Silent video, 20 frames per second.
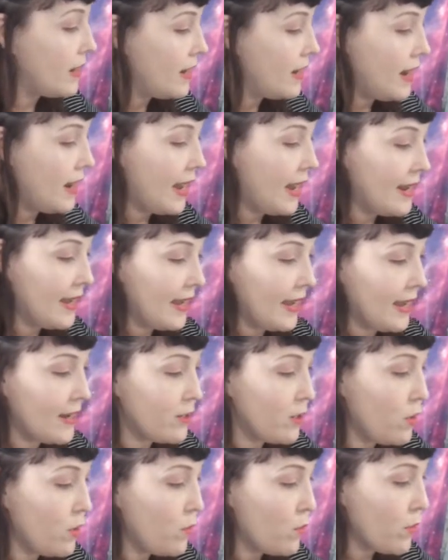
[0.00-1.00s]
And again,
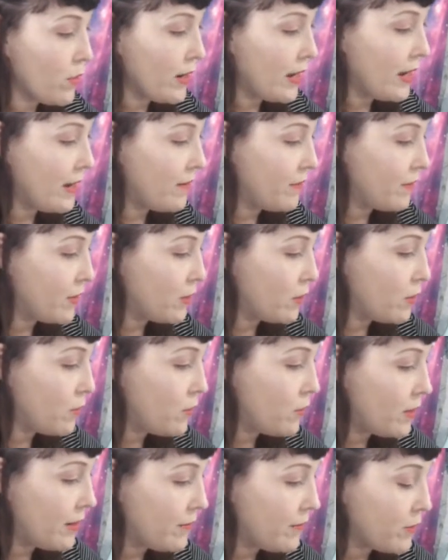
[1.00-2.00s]
don't worry if
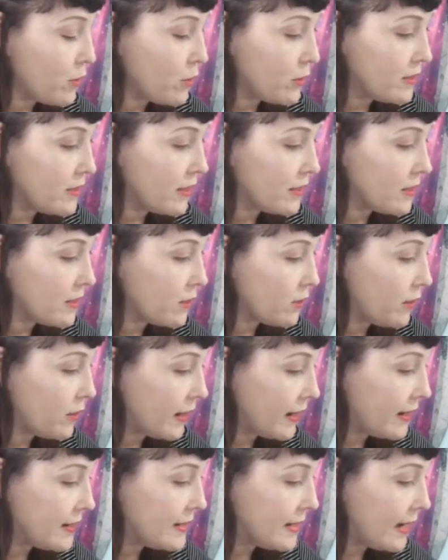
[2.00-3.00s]
yours doesn't look
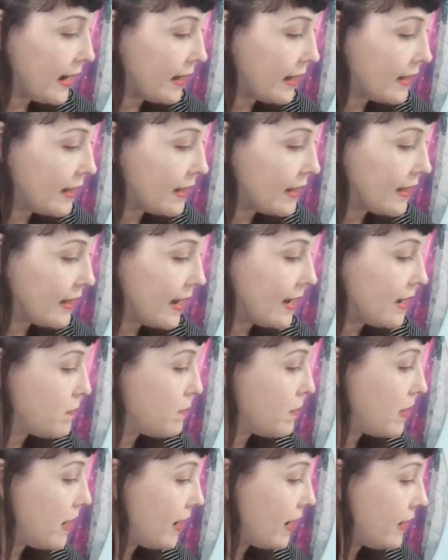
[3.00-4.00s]
exactly like
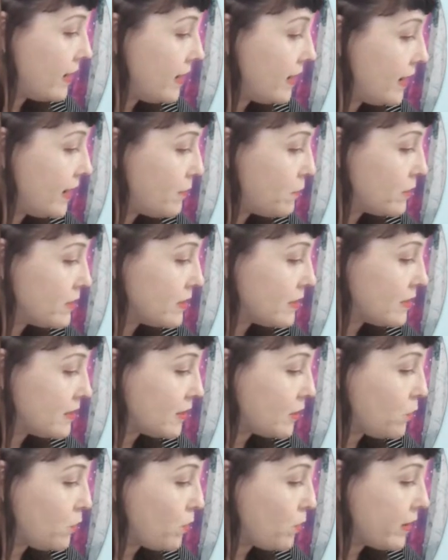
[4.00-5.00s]
mine. It will
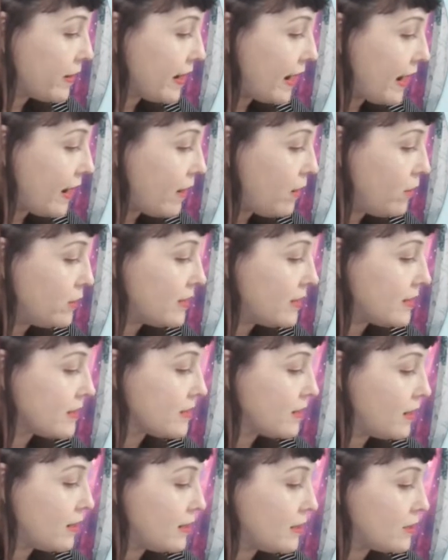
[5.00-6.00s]
still work out as
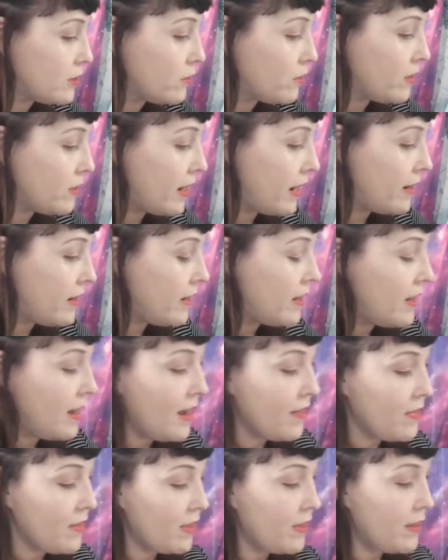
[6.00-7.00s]
long as you've got
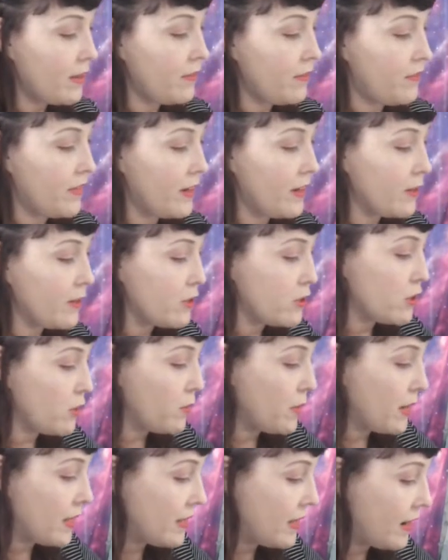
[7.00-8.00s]
the little fingers
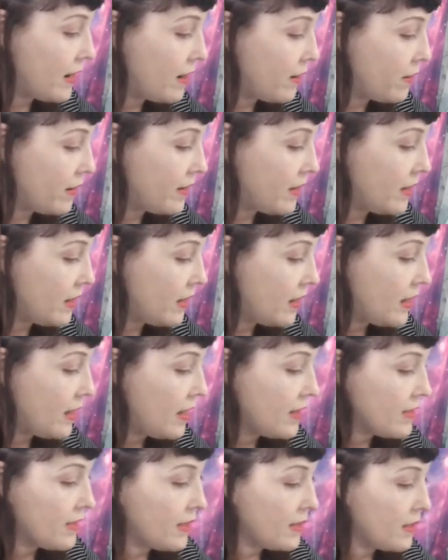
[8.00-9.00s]
showing there and
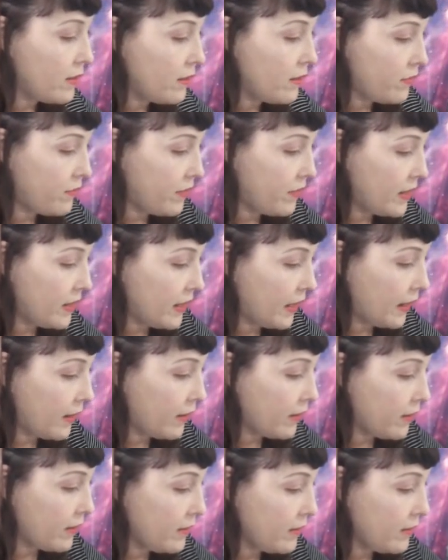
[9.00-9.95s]
the little feet here.